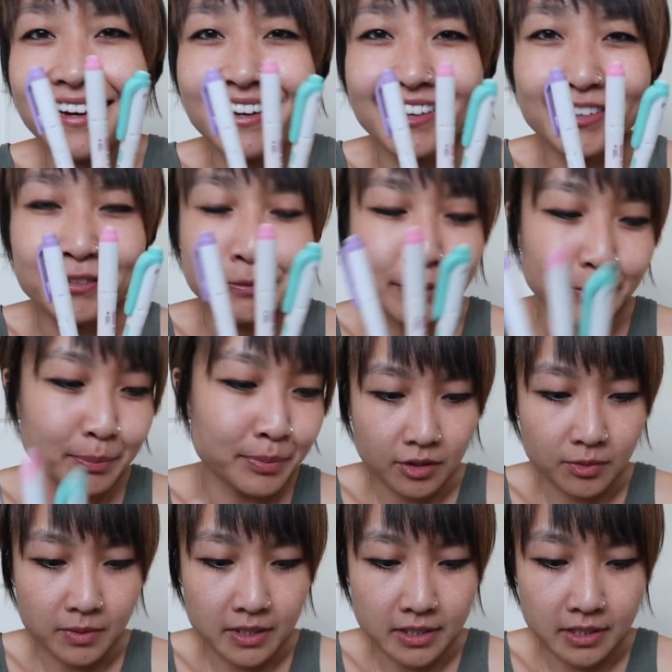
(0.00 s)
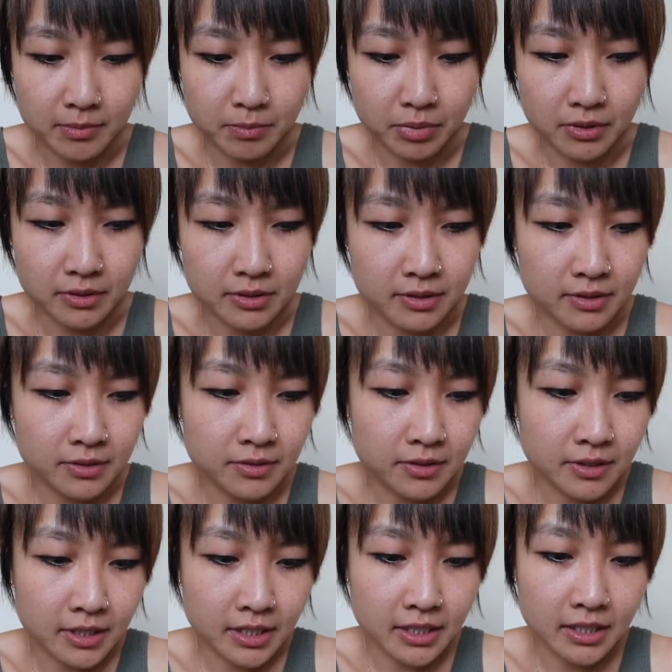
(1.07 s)
I got from the U B C
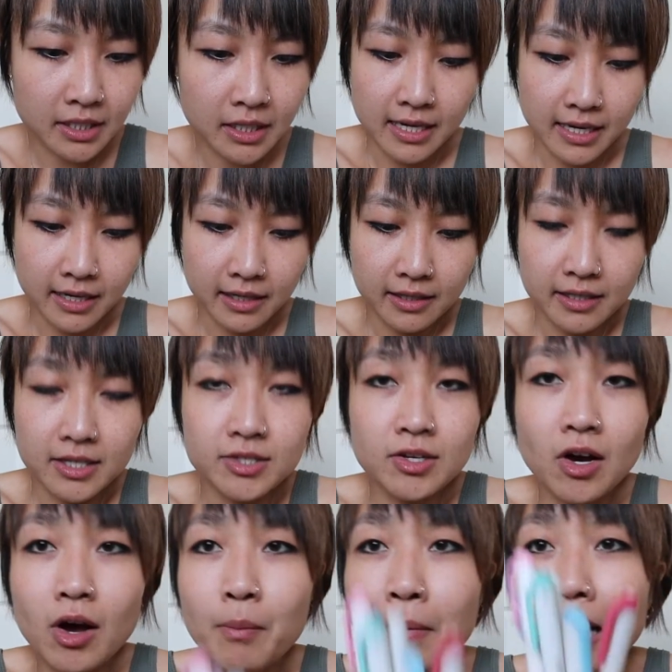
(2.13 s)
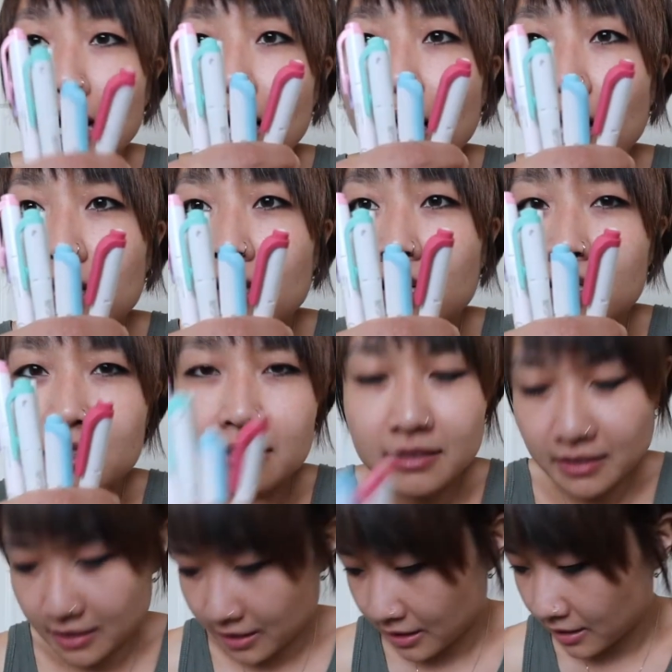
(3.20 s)
bookstore. Yeah, these are all my
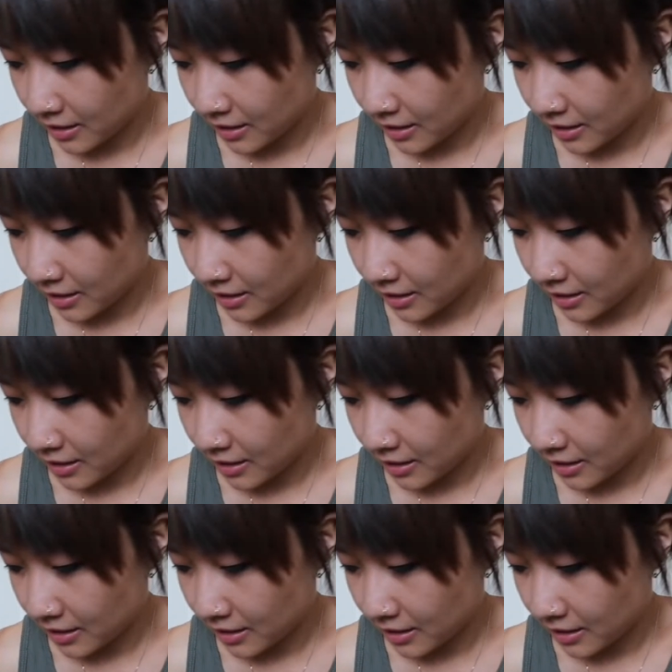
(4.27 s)
colors.